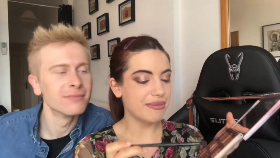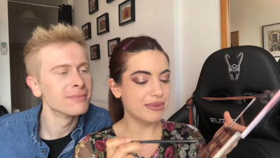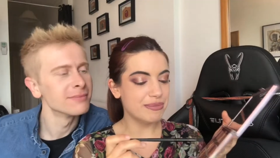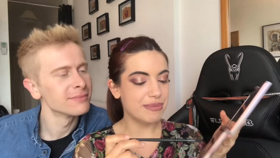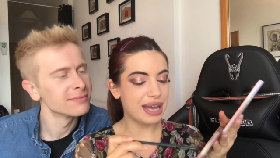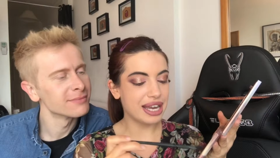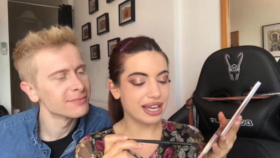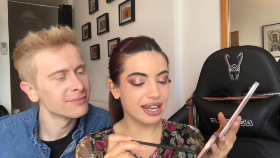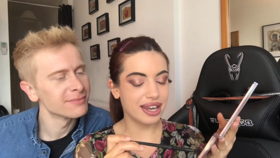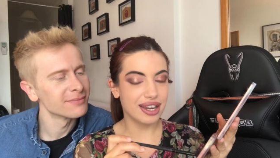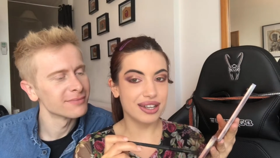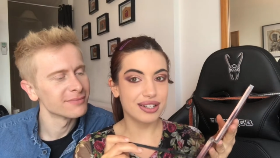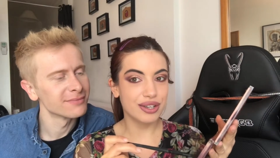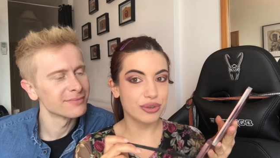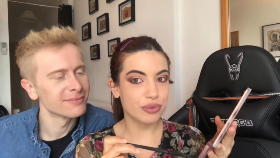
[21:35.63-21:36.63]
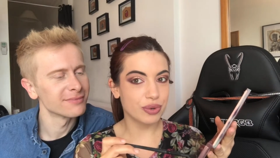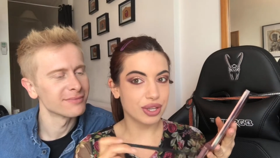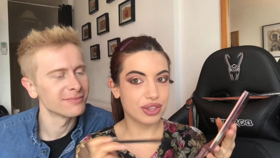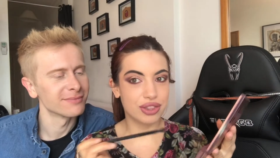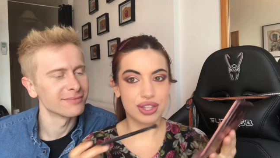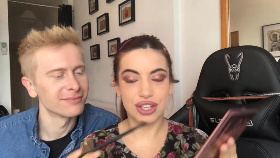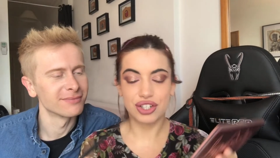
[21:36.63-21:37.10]
Speaker 1: Coming back in
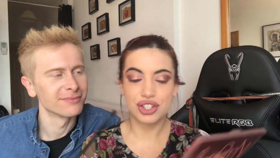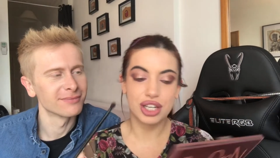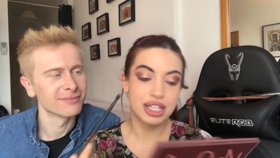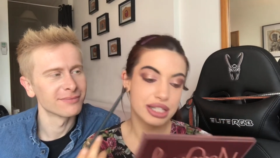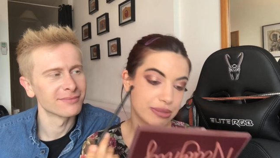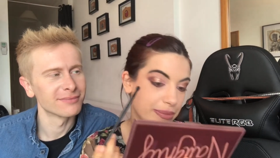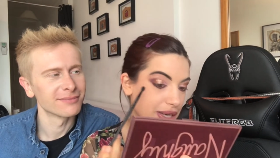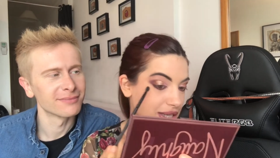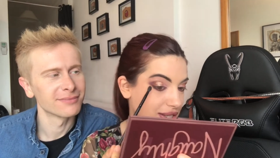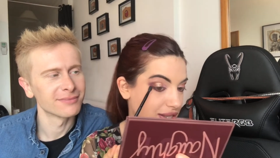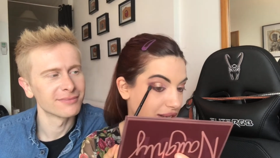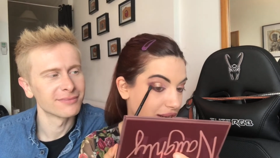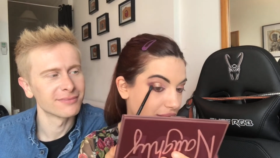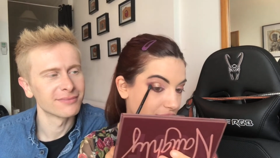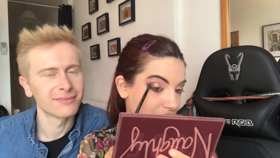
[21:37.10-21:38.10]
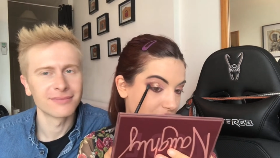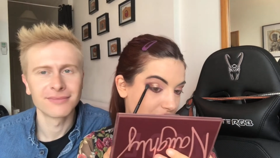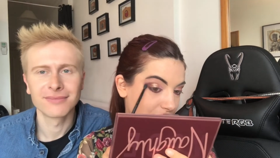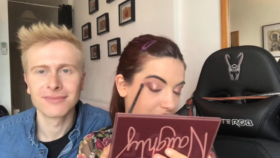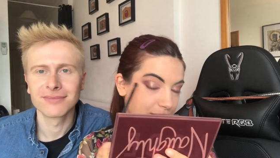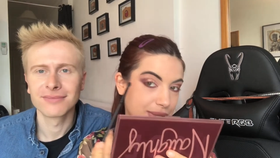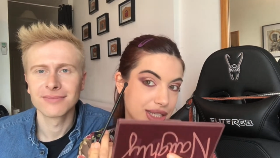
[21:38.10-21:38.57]
with the shade Spicy, we're
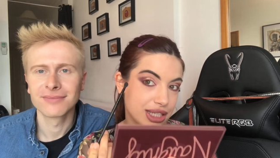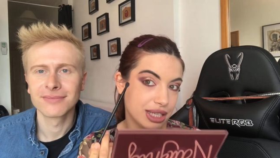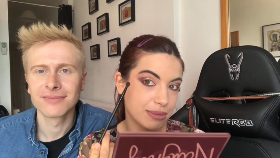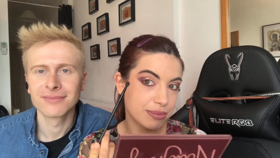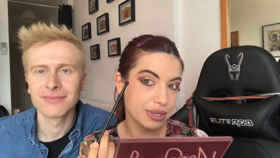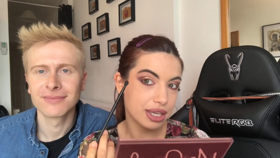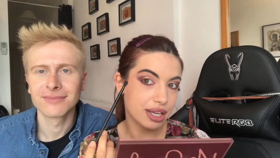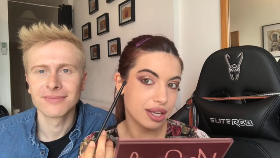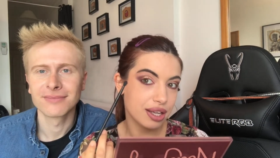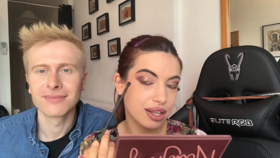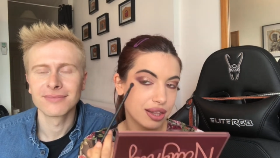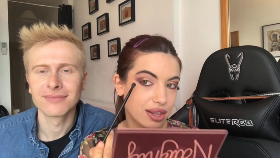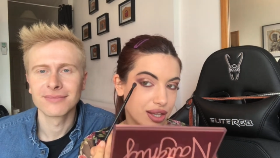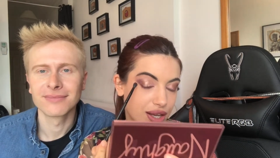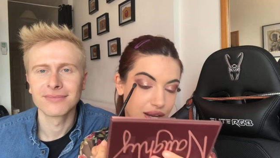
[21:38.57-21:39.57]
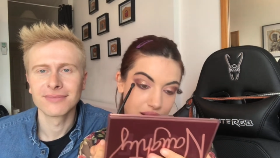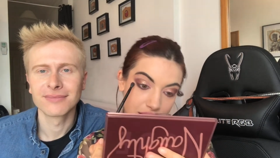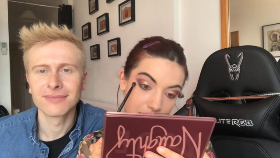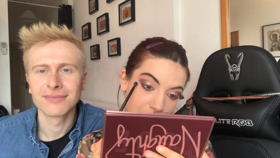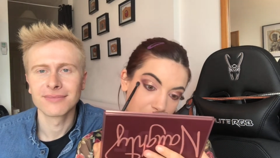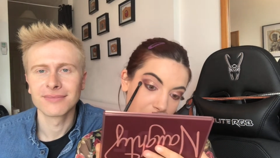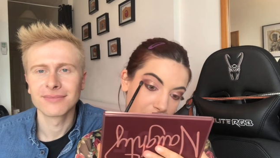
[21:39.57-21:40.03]
just going to be deepening the
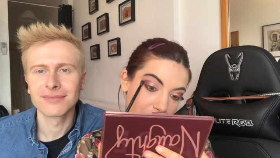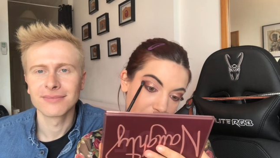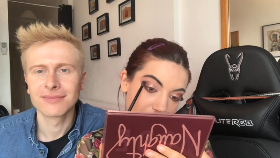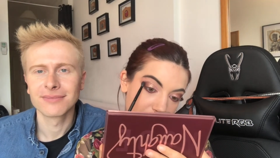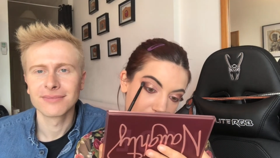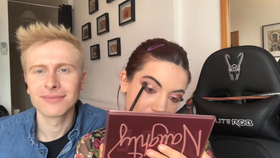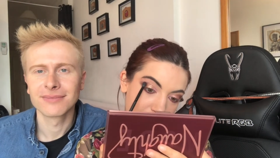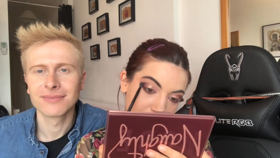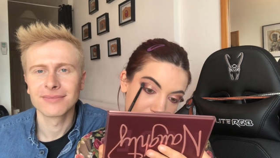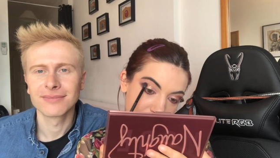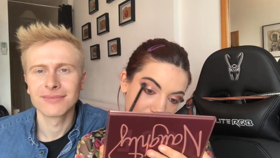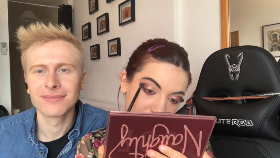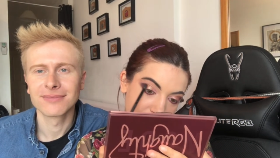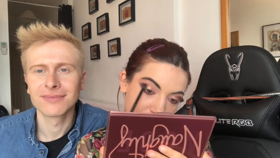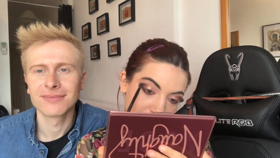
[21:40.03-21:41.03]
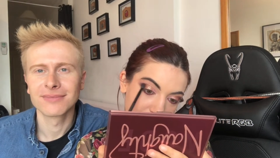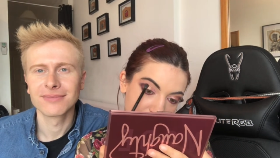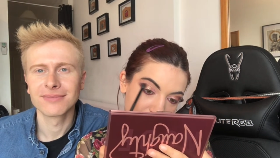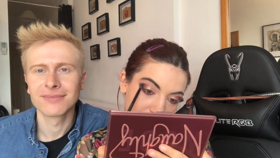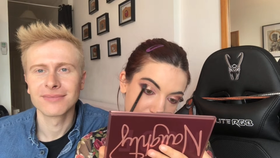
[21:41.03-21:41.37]
outer V.